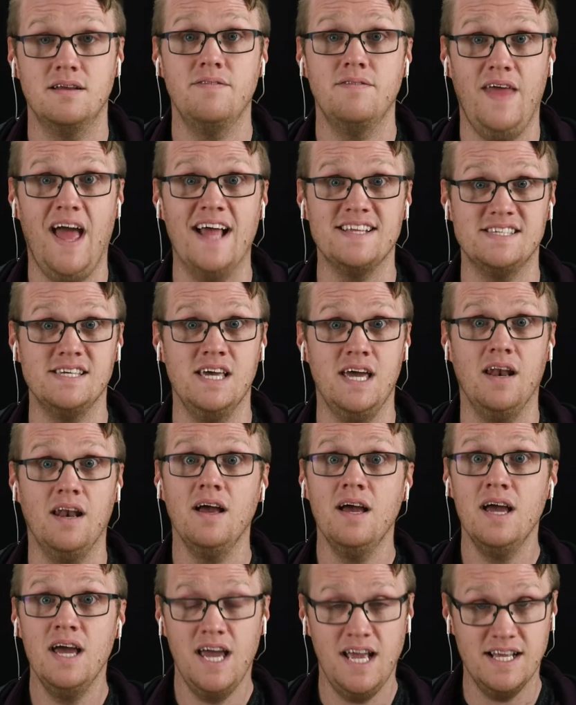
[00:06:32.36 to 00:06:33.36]
That's it.
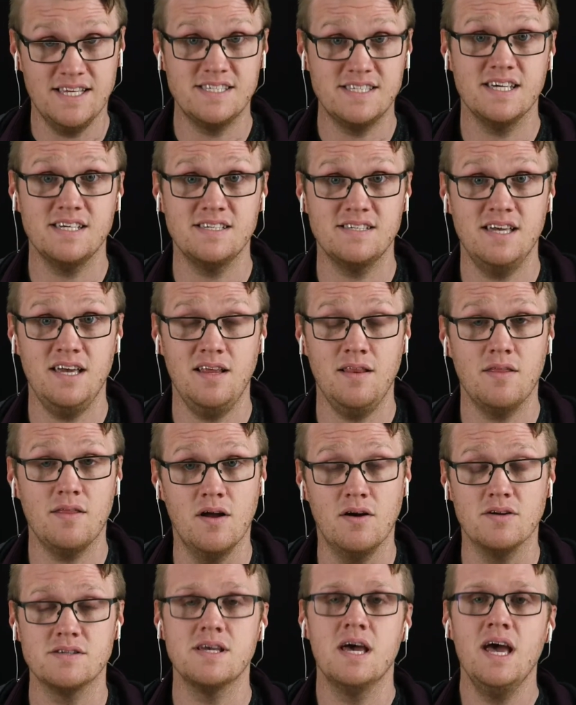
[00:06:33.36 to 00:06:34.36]
It's 16th
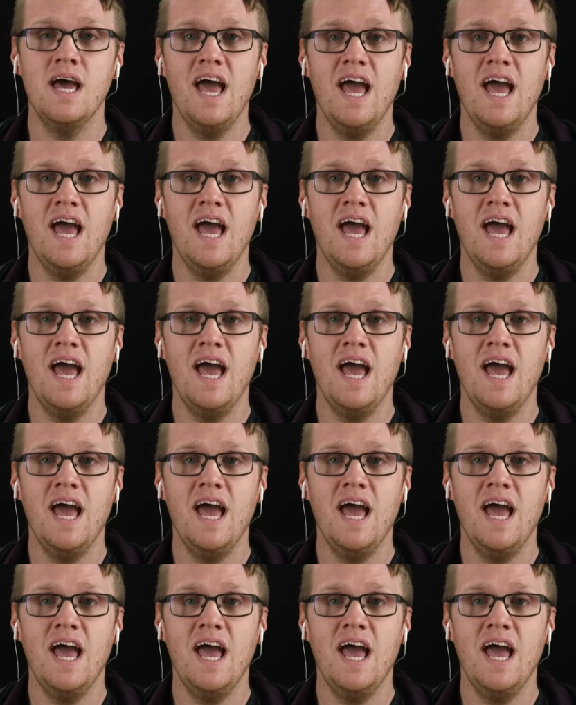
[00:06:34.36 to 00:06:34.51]
notes.